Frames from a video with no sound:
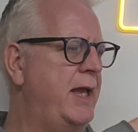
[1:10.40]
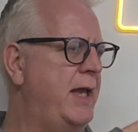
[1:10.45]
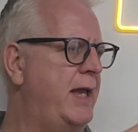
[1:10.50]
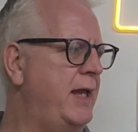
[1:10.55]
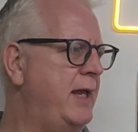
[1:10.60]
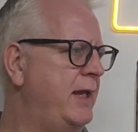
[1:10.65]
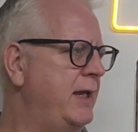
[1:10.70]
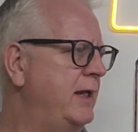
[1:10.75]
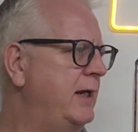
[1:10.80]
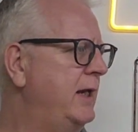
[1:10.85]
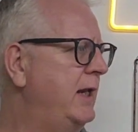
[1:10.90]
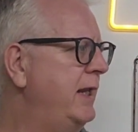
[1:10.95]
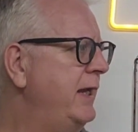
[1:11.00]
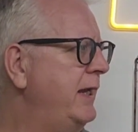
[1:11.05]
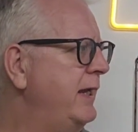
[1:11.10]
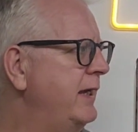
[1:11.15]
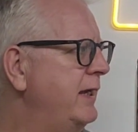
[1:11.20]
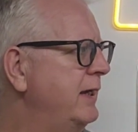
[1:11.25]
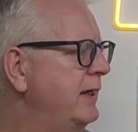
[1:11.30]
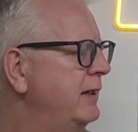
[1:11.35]
a
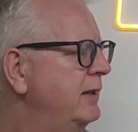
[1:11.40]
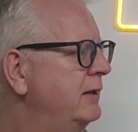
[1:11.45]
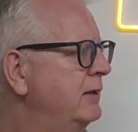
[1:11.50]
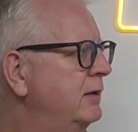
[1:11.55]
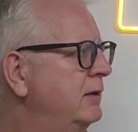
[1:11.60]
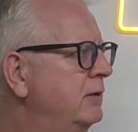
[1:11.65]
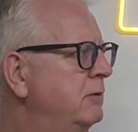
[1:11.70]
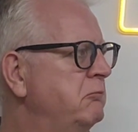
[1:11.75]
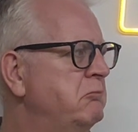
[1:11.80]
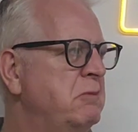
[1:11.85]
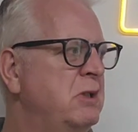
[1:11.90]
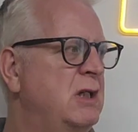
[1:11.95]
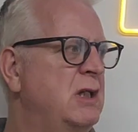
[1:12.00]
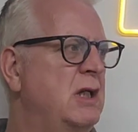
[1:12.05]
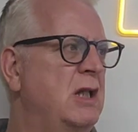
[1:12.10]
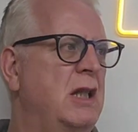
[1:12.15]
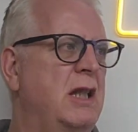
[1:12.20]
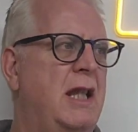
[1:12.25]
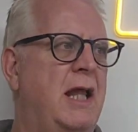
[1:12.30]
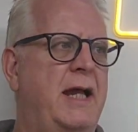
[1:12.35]
clear,
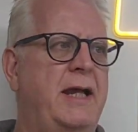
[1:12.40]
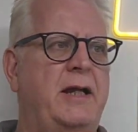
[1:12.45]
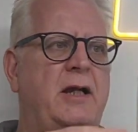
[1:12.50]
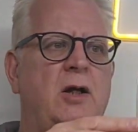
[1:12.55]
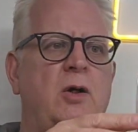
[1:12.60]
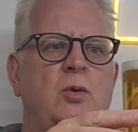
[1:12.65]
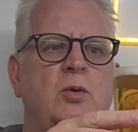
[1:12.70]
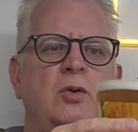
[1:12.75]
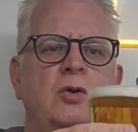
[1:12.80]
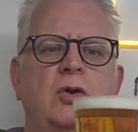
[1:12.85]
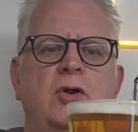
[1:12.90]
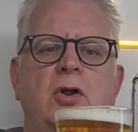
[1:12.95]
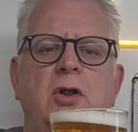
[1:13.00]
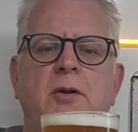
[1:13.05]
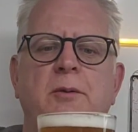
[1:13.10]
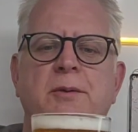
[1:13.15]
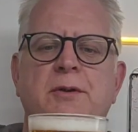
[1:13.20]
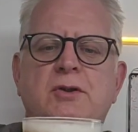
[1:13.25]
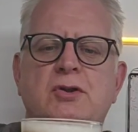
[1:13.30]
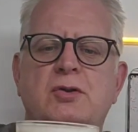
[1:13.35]
light golden
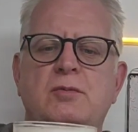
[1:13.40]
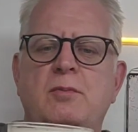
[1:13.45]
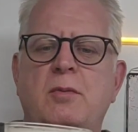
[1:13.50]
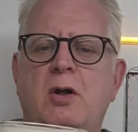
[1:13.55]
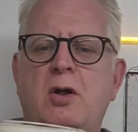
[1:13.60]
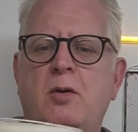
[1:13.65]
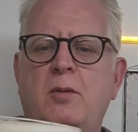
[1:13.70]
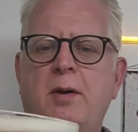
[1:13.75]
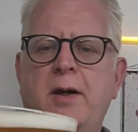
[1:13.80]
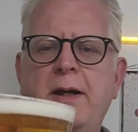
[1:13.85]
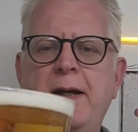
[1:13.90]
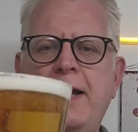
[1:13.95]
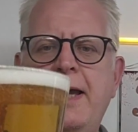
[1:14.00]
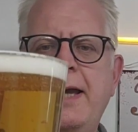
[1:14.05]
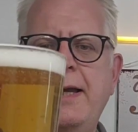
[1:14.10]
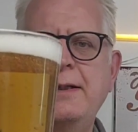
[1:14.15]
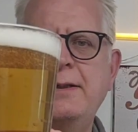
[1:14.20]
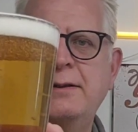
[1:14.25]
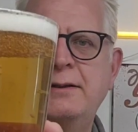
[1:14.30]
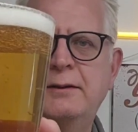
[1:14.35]
colour with small white
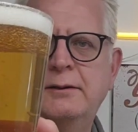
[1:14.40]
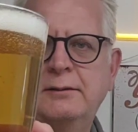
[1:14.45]
head.